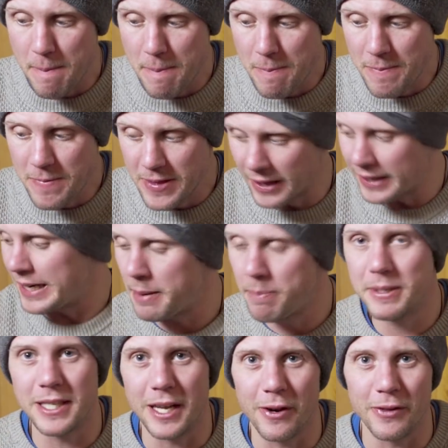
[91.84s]

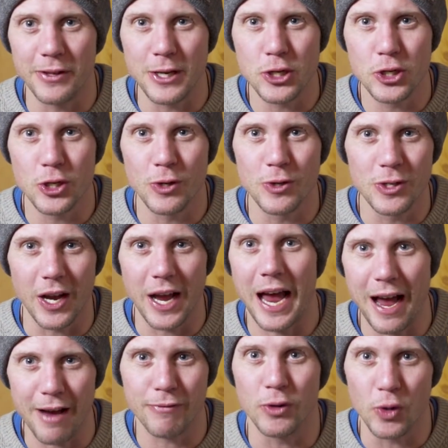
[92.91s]
90% of these shoes I
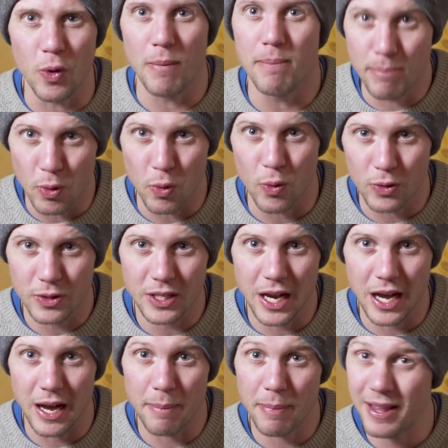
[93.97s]
have not bought.
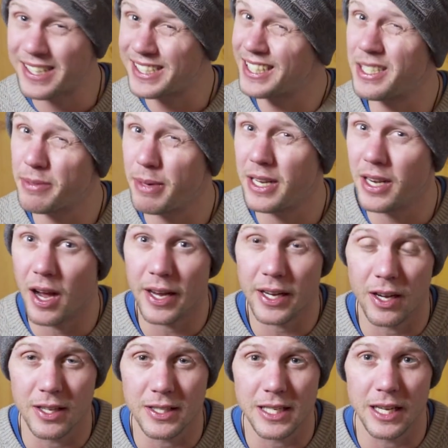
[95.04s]
But that doesn't mean I
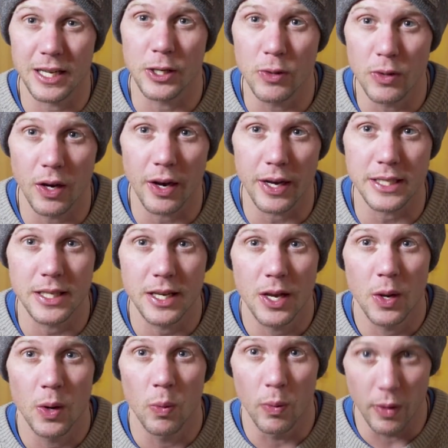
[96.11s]
can't tell you guys
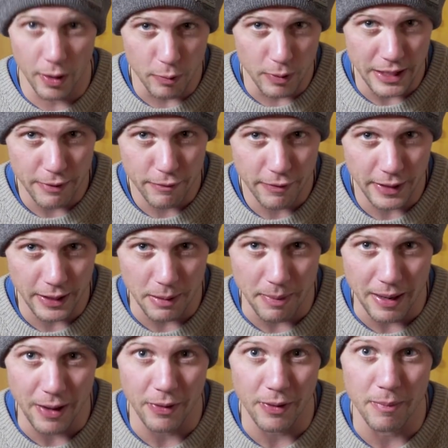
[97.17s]
what I really feel
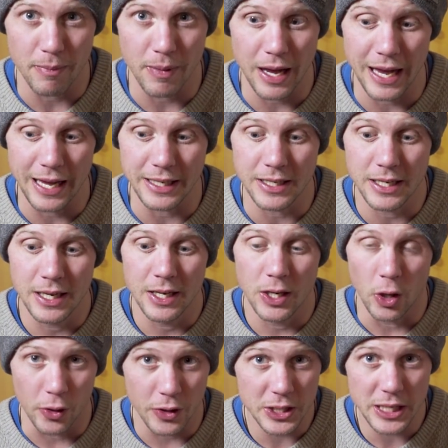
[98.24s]
about them. And
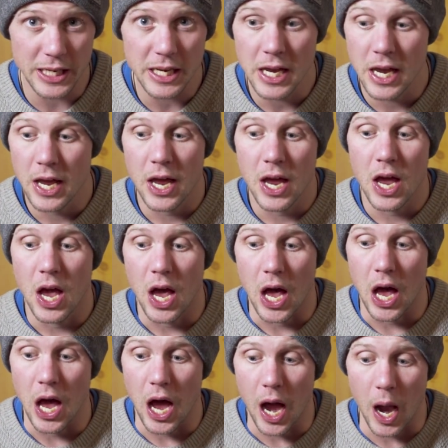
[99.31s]
honestly,
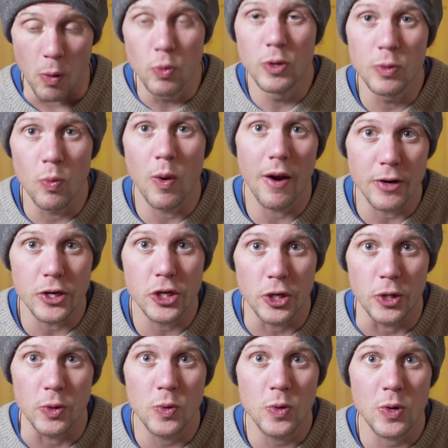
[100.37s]
I wouldn't wear a
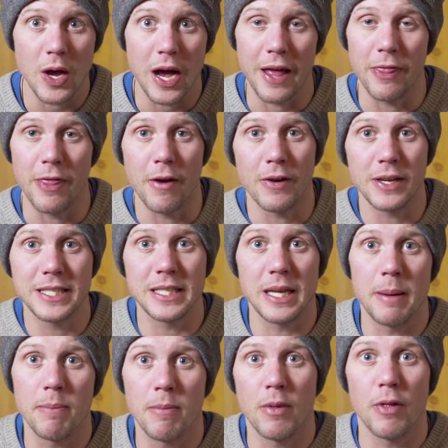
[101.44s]
shoe, and there are
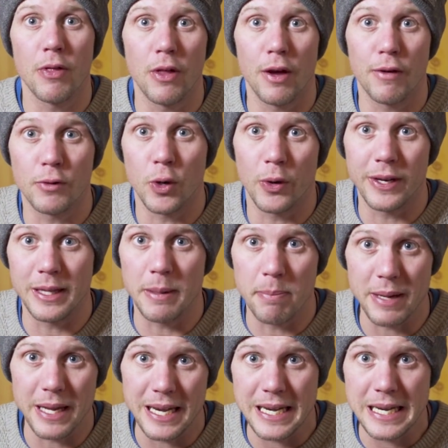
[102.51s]
some that have gone in the
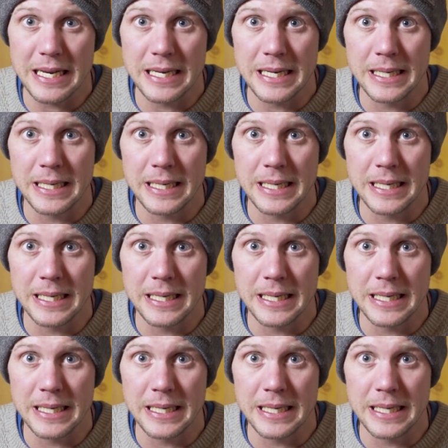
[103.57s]
bin